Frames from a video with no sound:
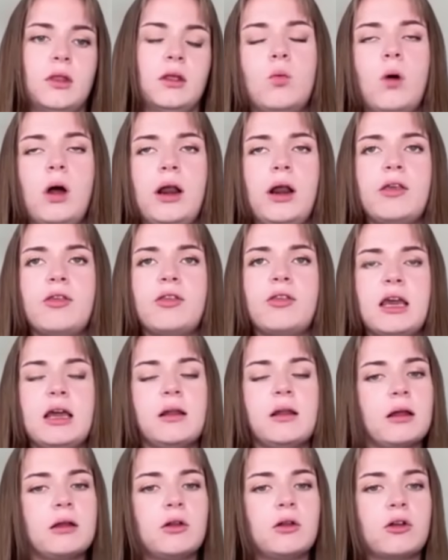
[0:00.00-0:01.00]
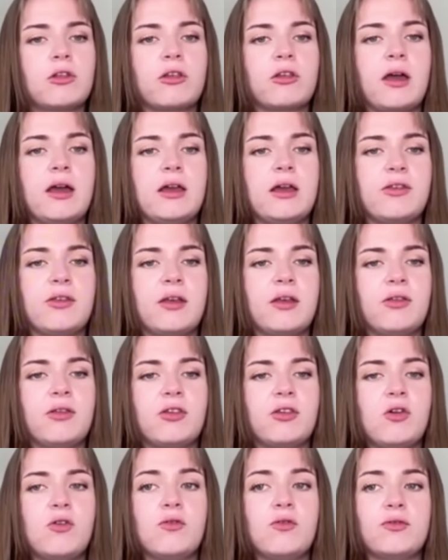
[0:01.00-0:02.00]
What has healing looked like
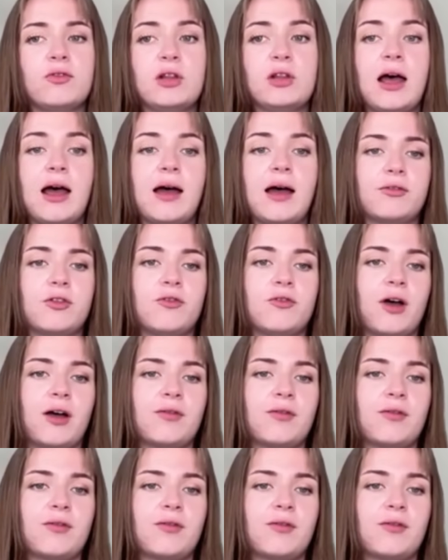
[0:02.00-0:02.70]
since you've left? You've